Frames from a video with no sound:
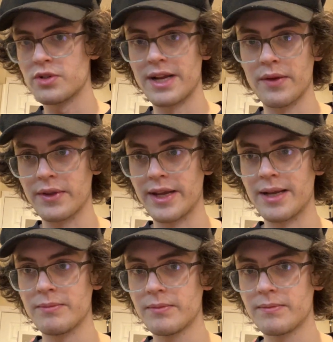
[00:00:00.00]
down the
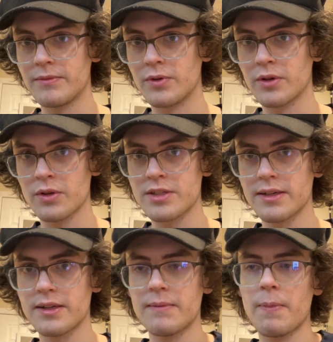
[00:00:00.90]
game, or it looks
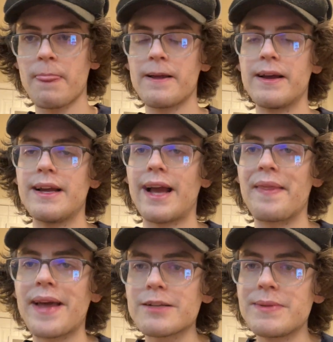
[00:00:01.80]
like.
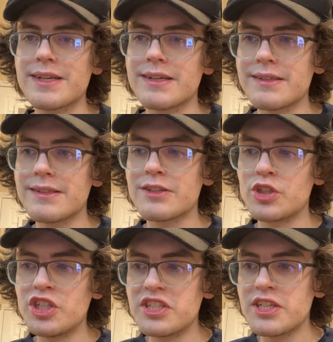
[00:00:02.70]
And that's because
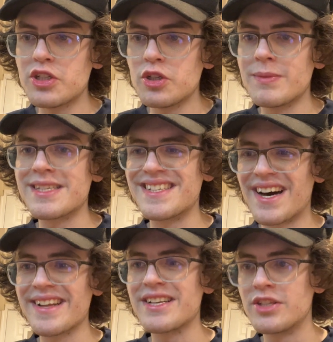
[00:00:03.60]
GZ Doom is
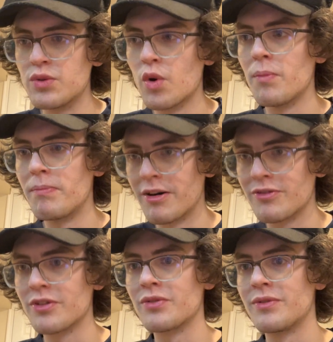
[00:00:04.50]
not a dual
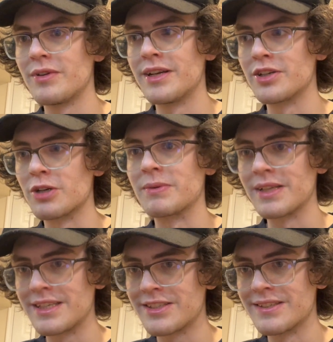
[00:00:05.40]
buffered
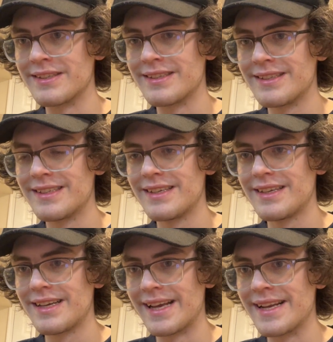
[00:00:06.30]
interpolation.
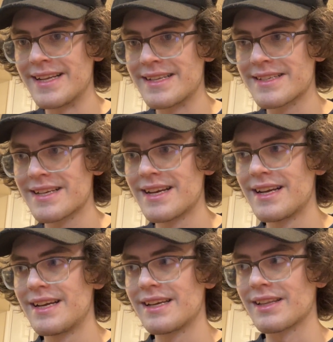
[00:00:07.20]
It is
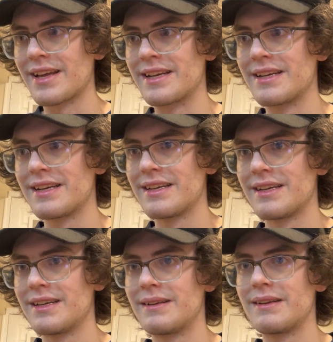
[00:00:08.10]
like
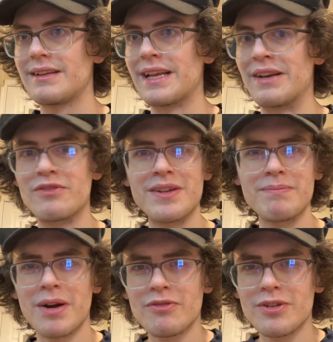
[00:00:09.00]

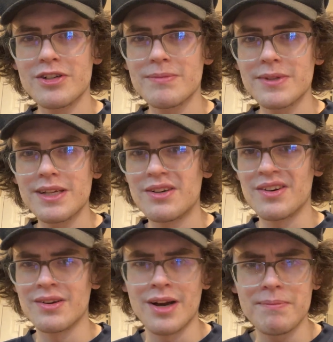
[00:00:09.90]
infinite buffer interpolation,
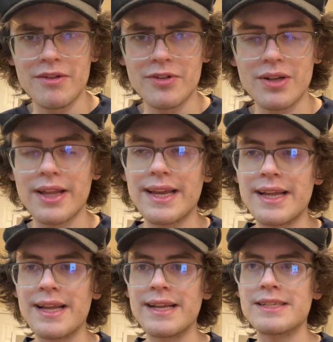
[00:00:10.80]
or not buffer, like
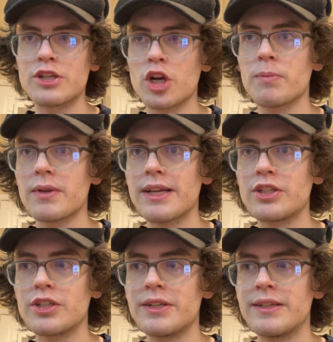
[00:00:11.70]
it's
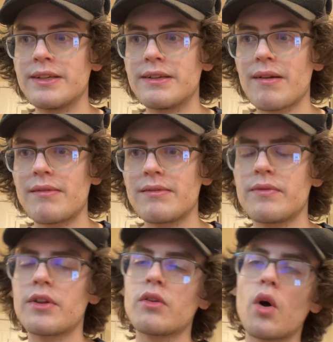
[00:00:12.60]
interpolation.
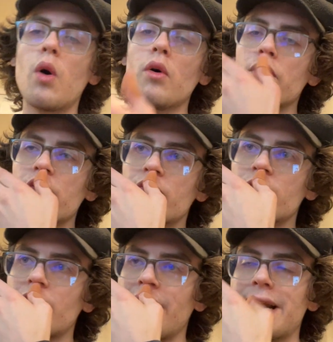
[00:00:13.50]
The whole,
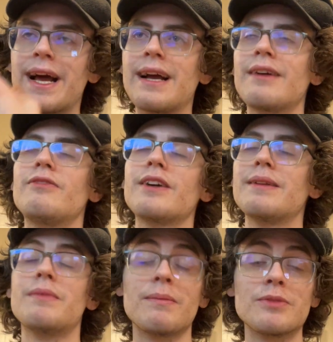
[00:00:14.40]
I'm